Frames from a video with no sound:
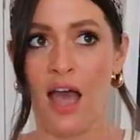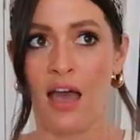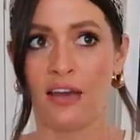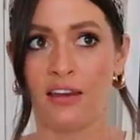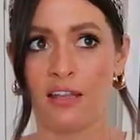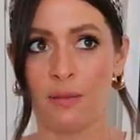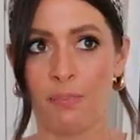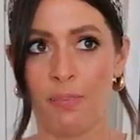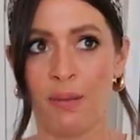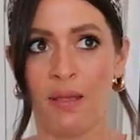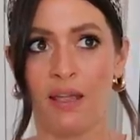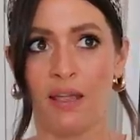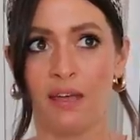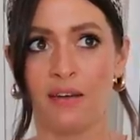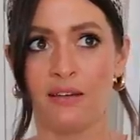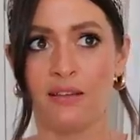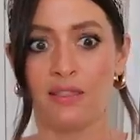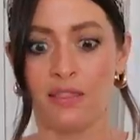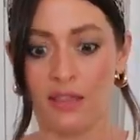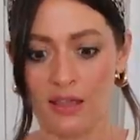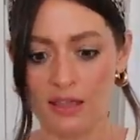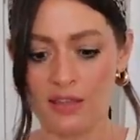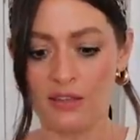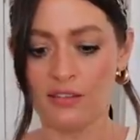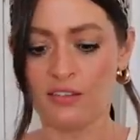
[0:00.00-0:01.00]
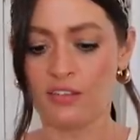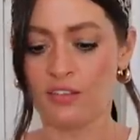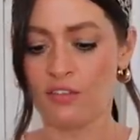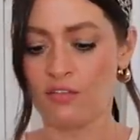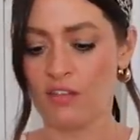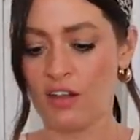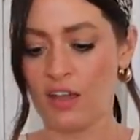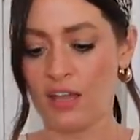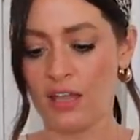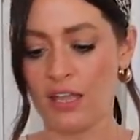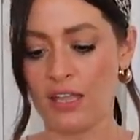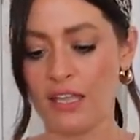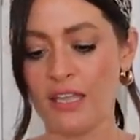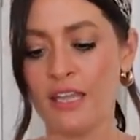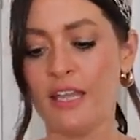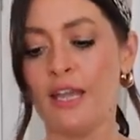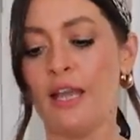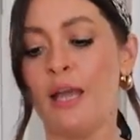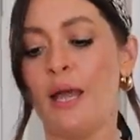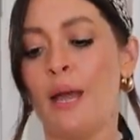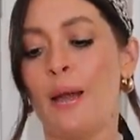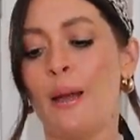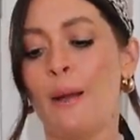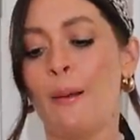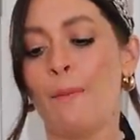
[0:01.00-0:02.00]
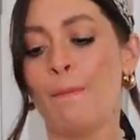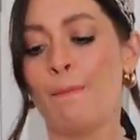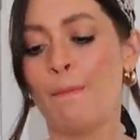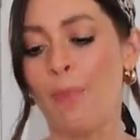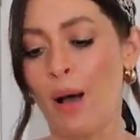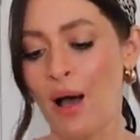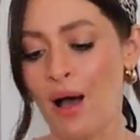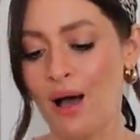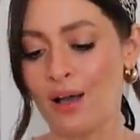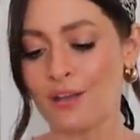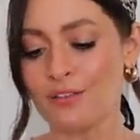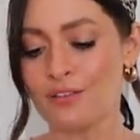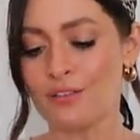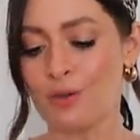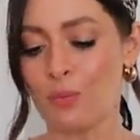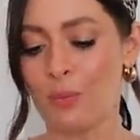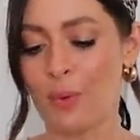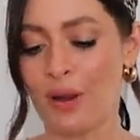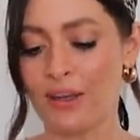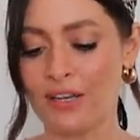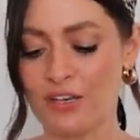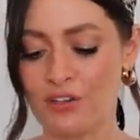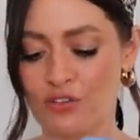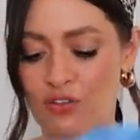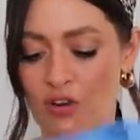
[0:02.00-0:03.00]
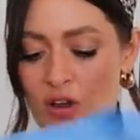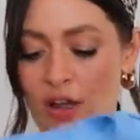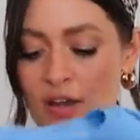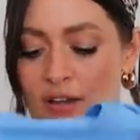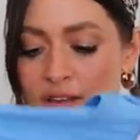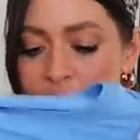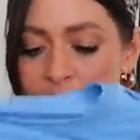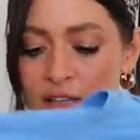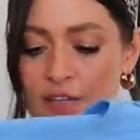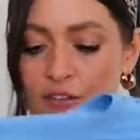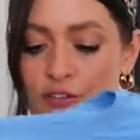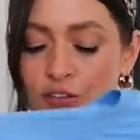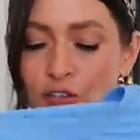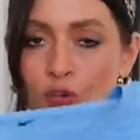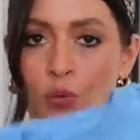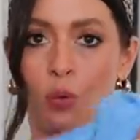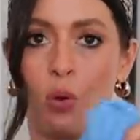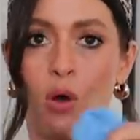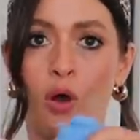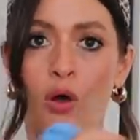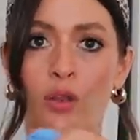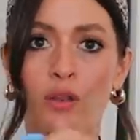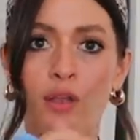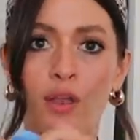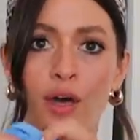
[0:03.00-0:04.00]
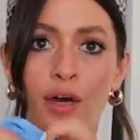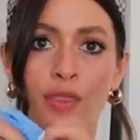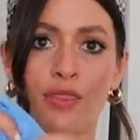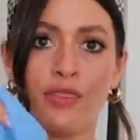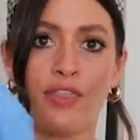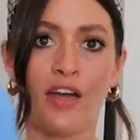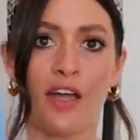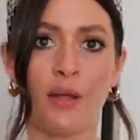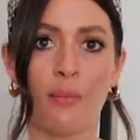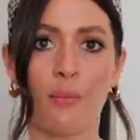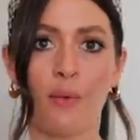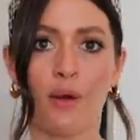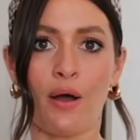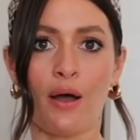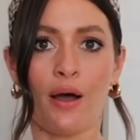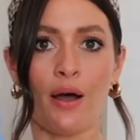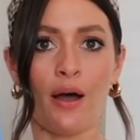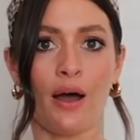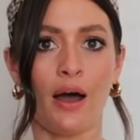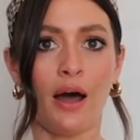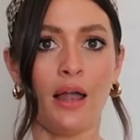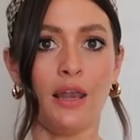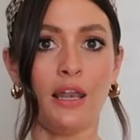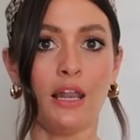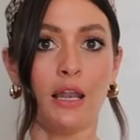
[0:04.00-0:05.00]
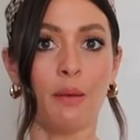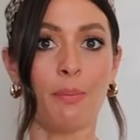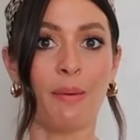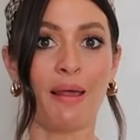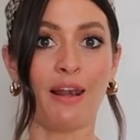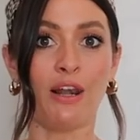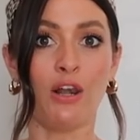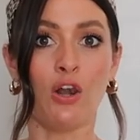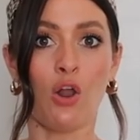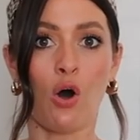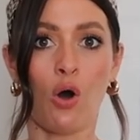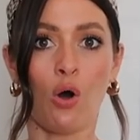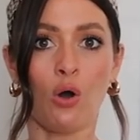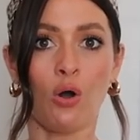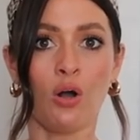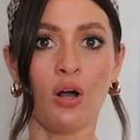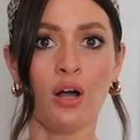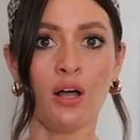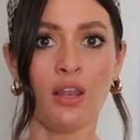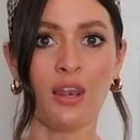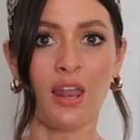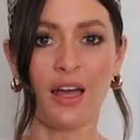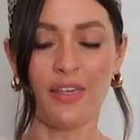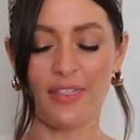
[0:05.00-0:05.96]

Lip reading: And he picked these three, but when he tried these two on, they were a little bit long.